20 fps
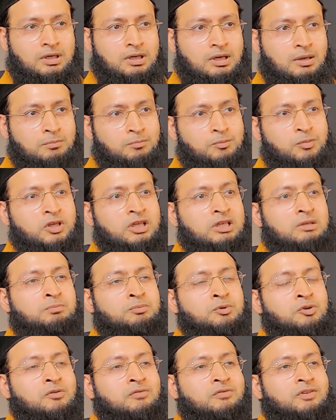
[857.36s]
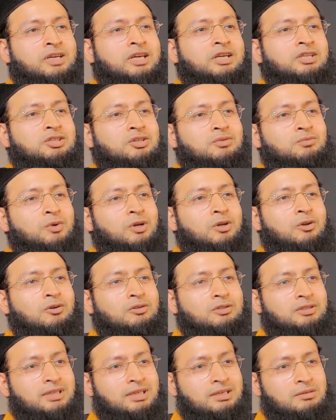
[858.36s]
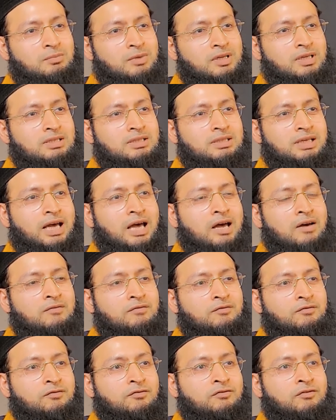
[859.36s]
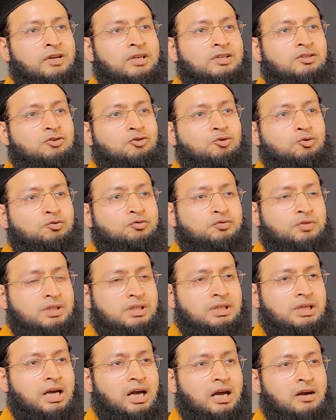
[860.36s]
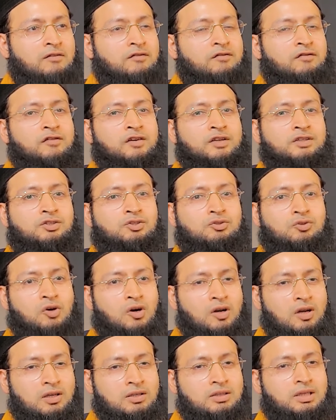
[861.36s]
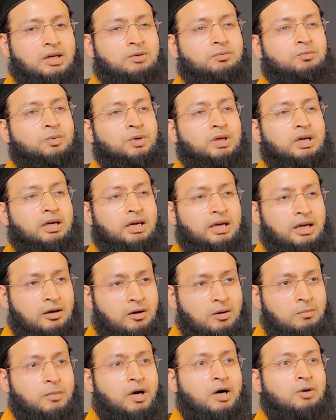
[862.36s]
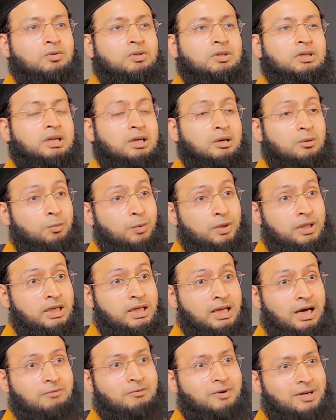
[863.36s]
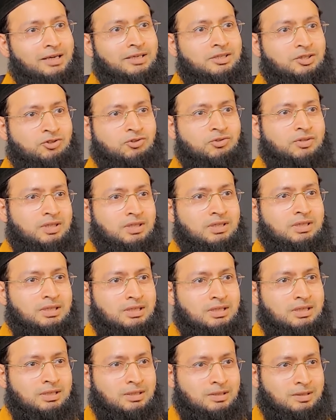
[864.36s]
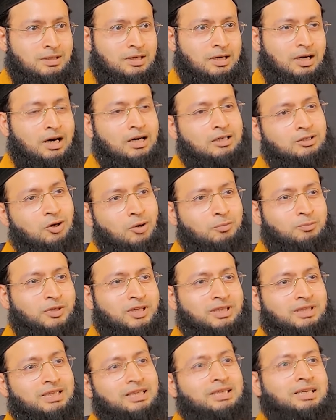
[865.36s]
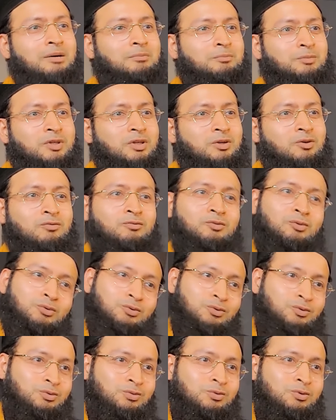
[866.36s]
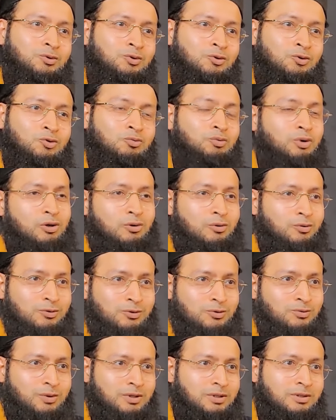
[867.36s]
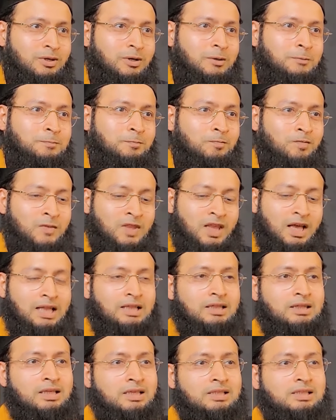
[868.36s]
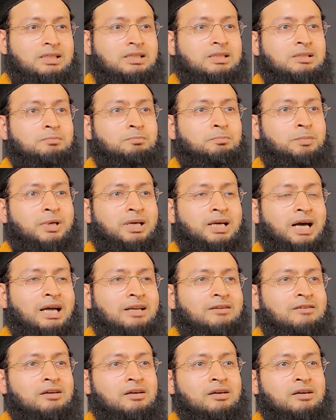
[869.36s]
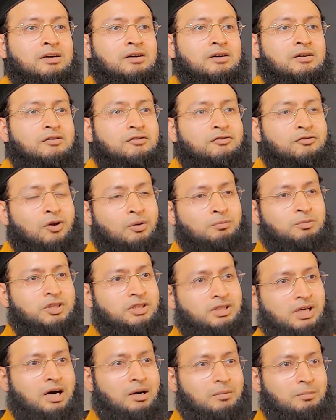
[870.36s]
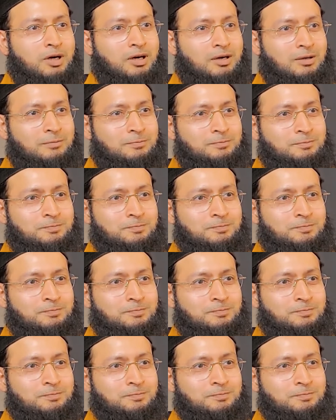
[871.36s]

complete purification will not take place. Every Sufi, every scholar that we hear about within our history adopted the company of those who were close to Allah. And this began from the Sahaba.